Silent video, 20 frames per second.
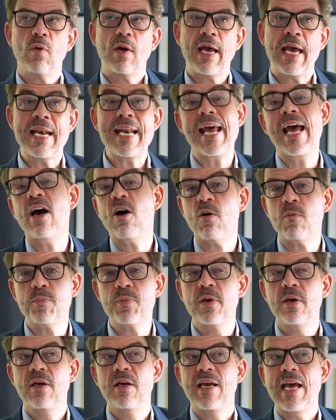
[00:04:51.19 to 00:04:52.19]
and
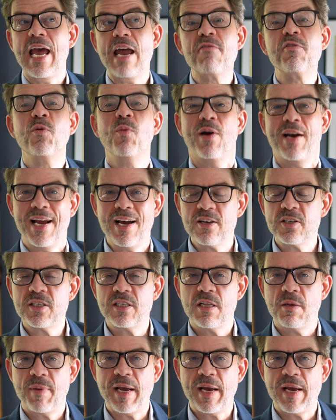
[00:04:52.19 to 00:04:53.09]
help everyone else in the